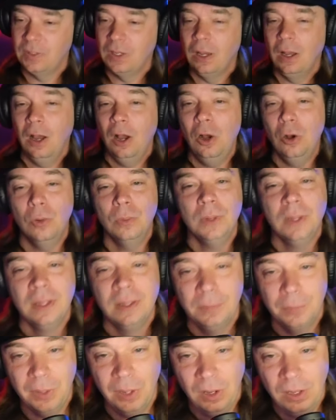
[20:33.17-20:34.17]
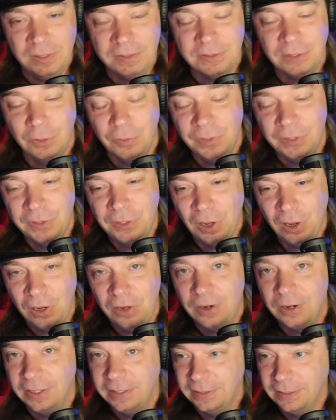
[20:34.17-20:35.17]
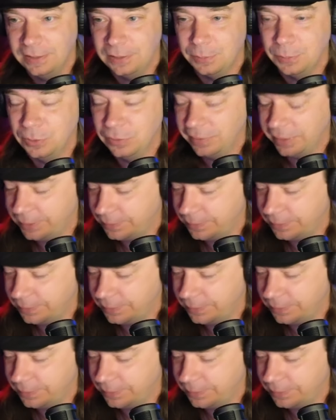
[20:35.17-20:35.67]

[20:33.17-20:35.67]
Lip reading: Oh, but also the daughter in this movie.